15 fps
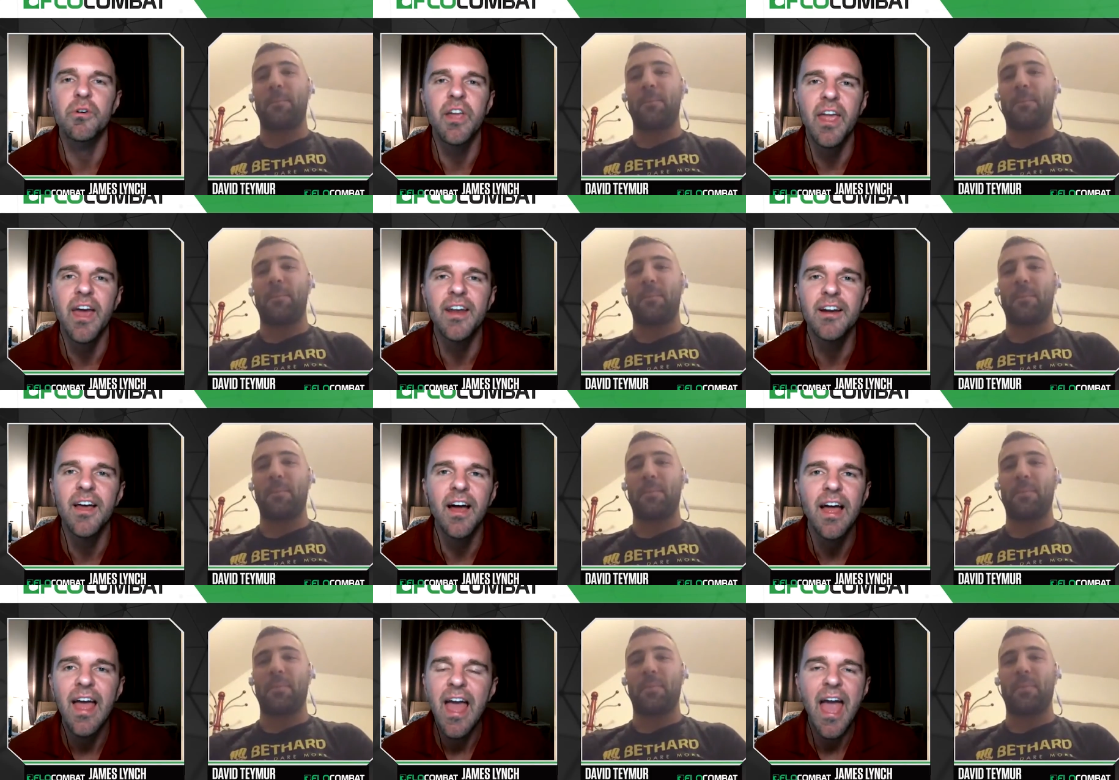
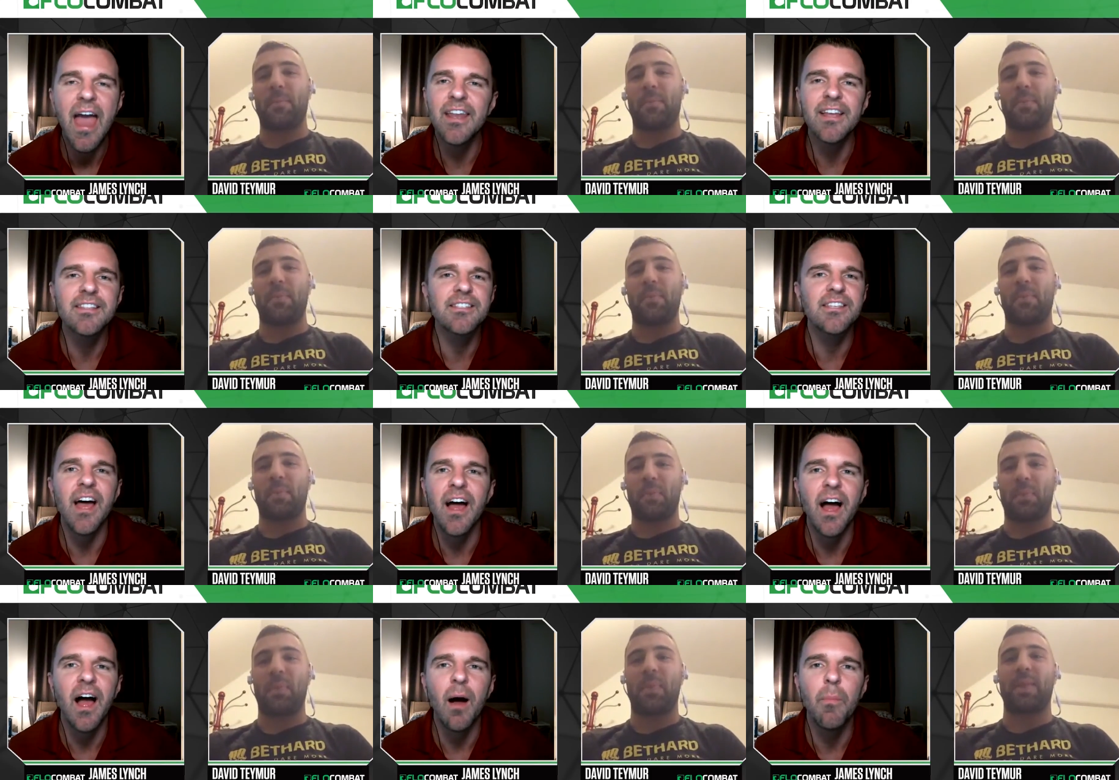Speaker 1: Canada, and it's
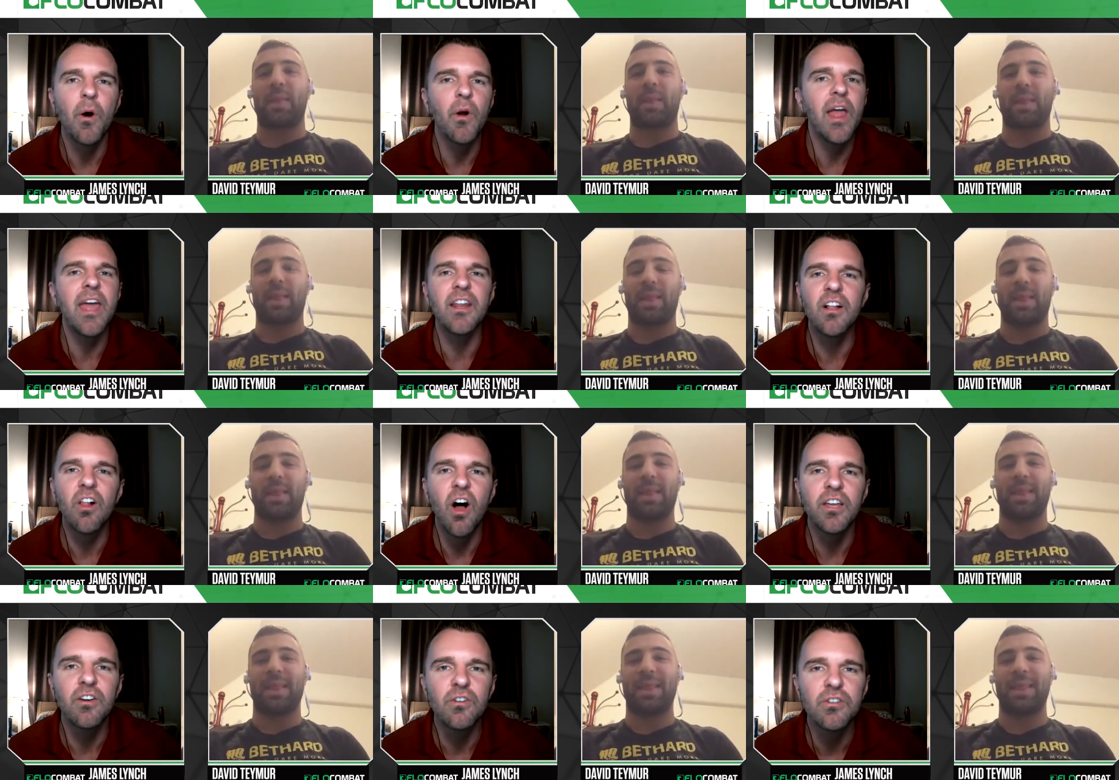uh, about eight
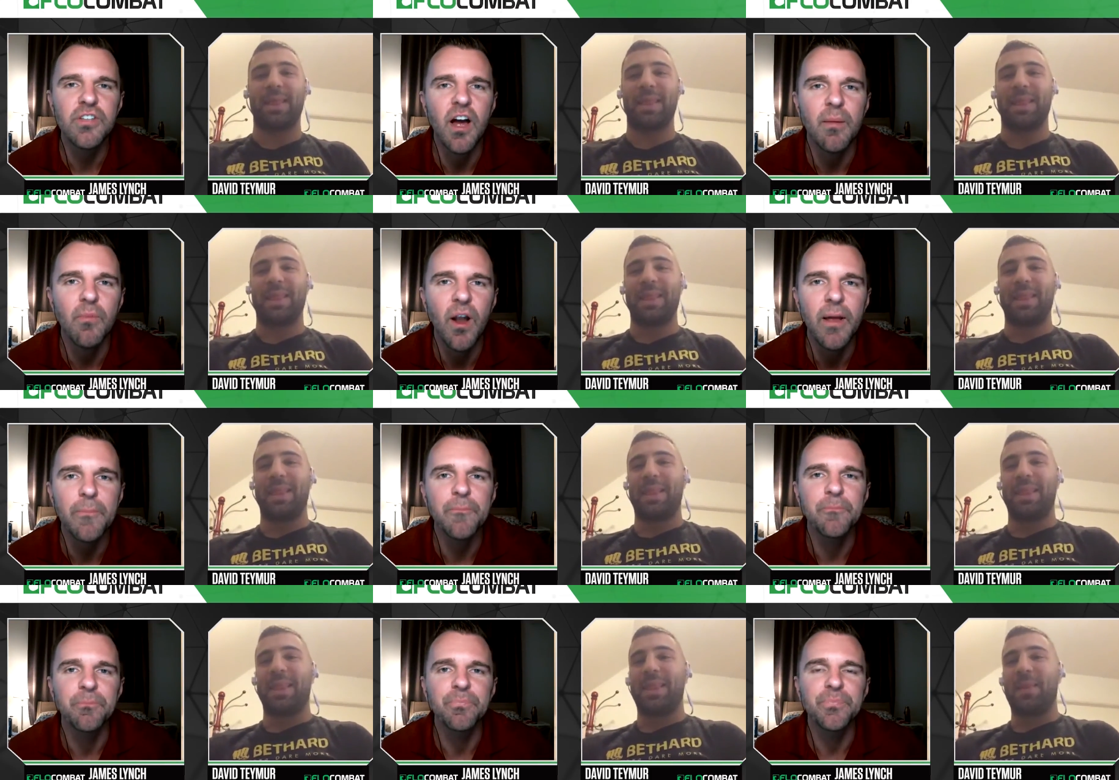o'clock your time, right?
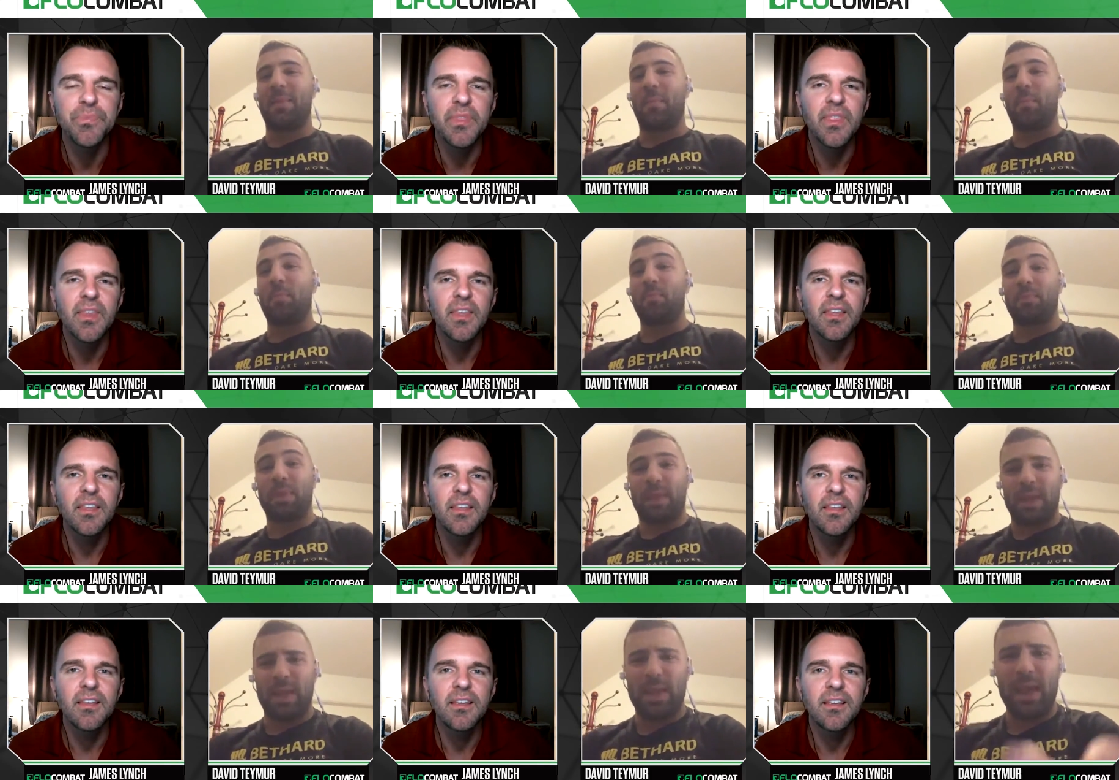
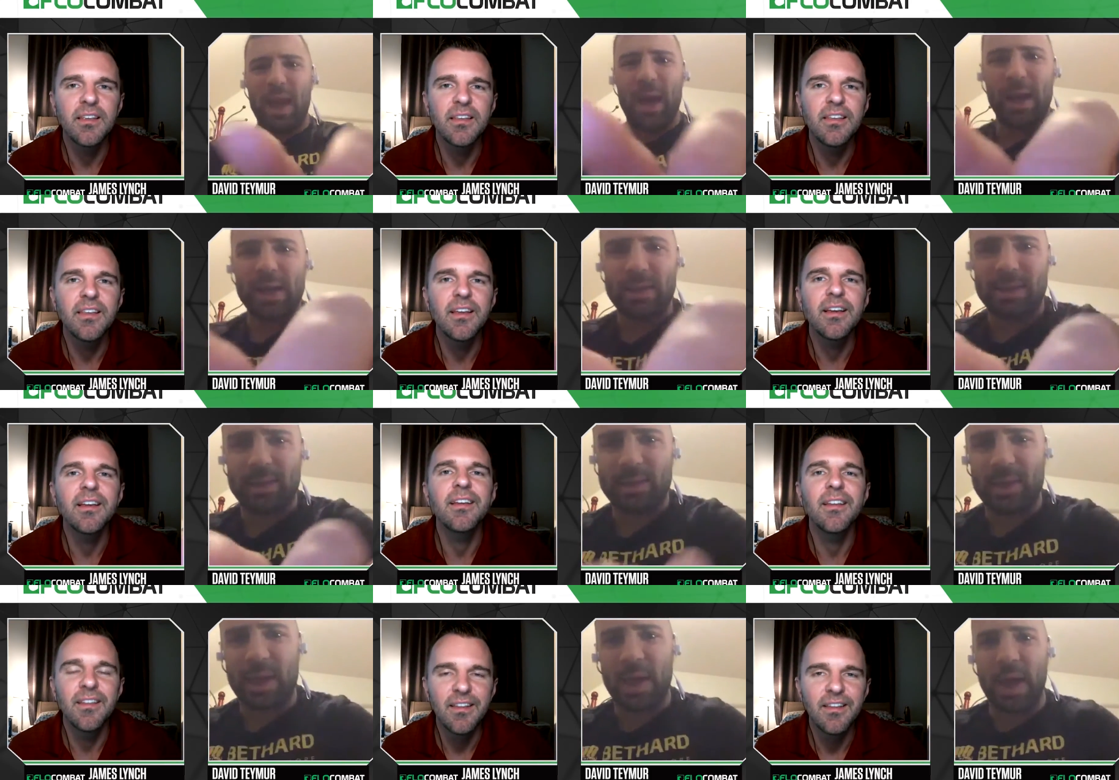
Speaker 2: Yeah,
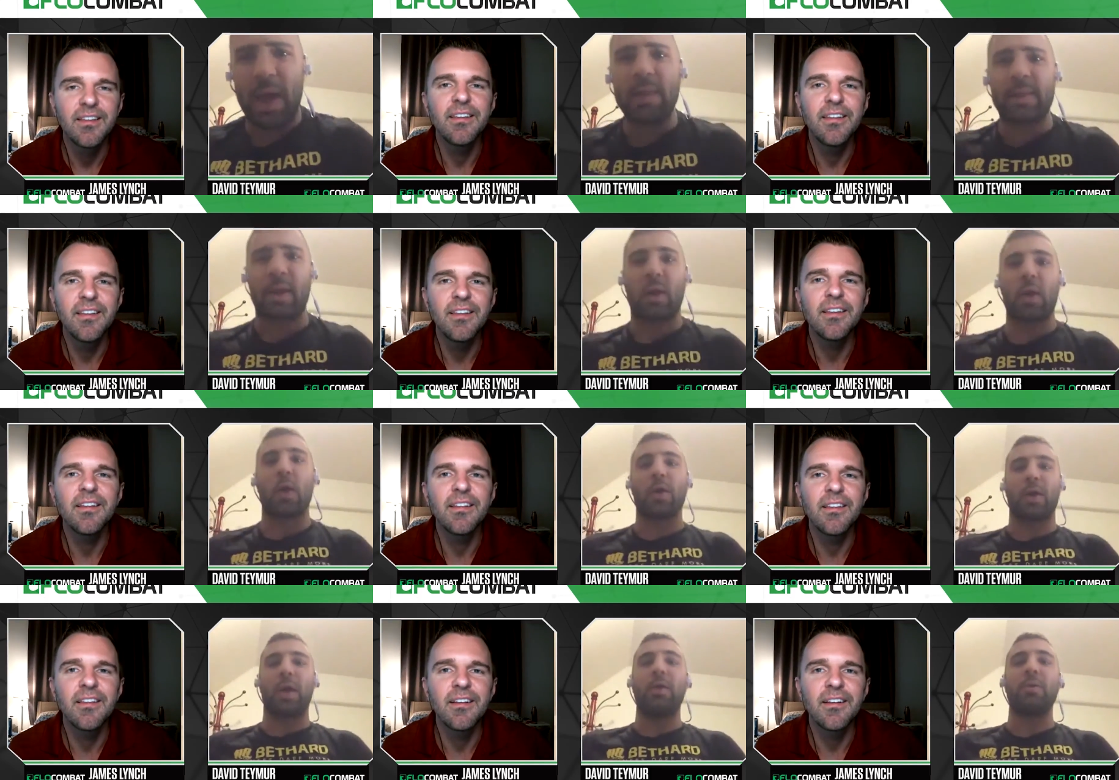it's uh, eight
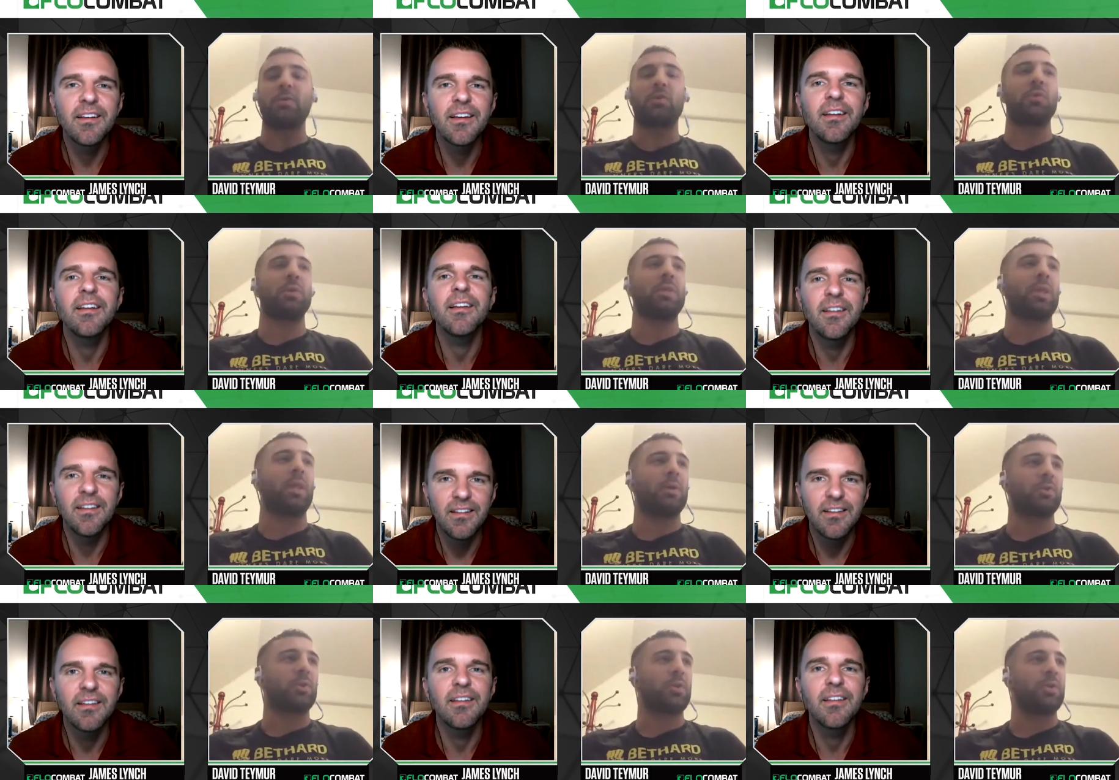o'clock here in Sweden
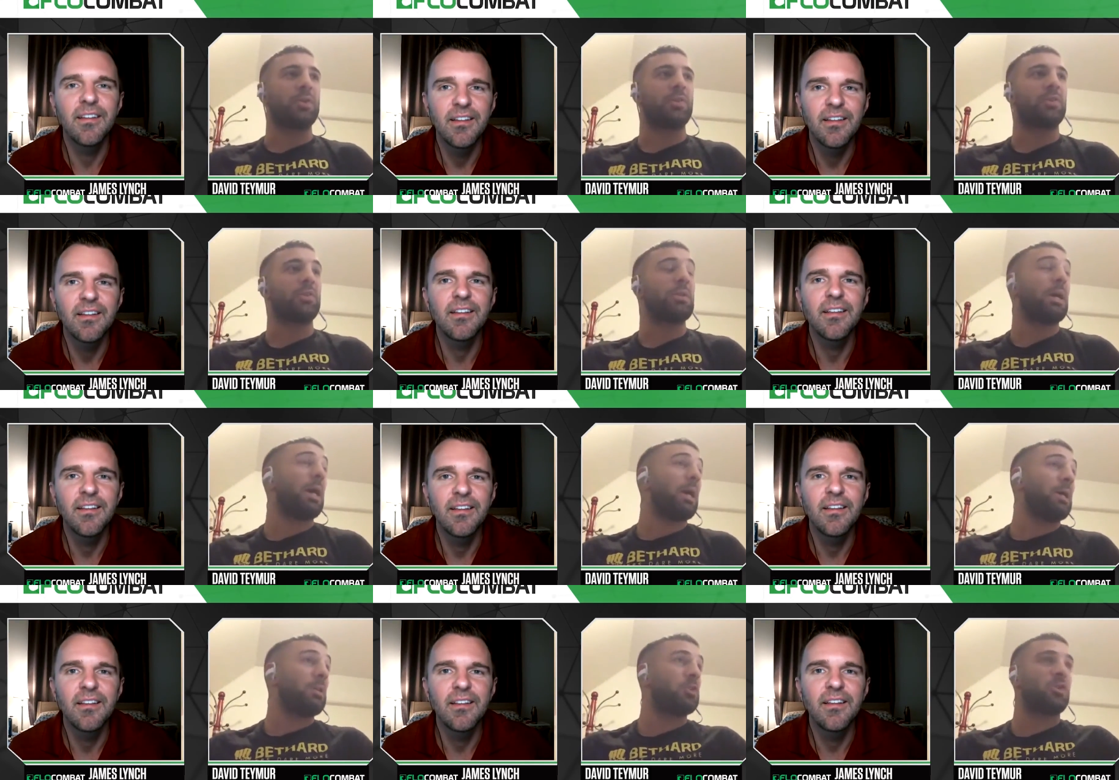now, so it's
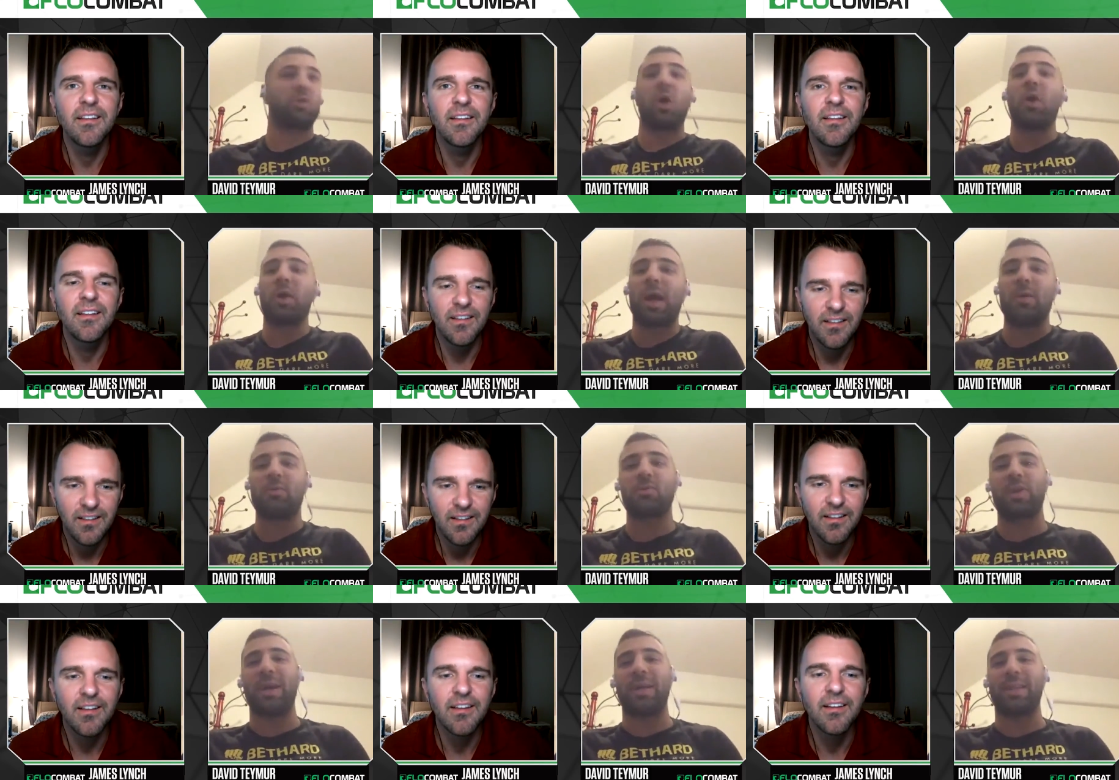yeah, it's dark
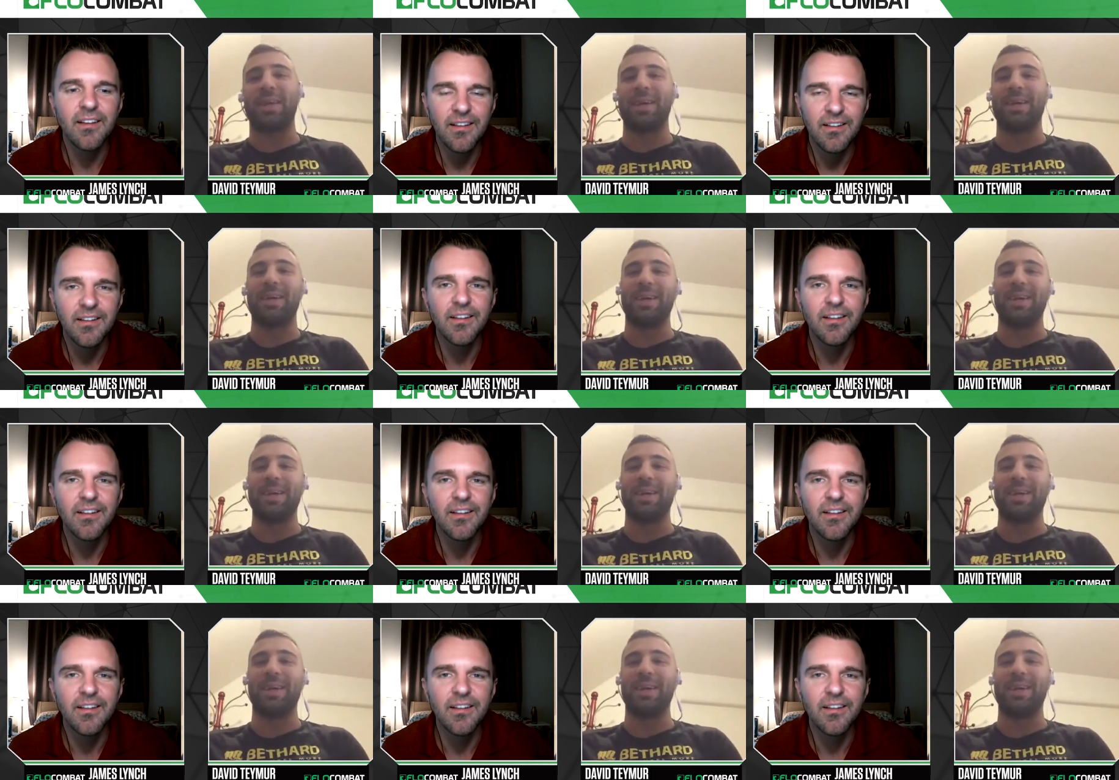outside.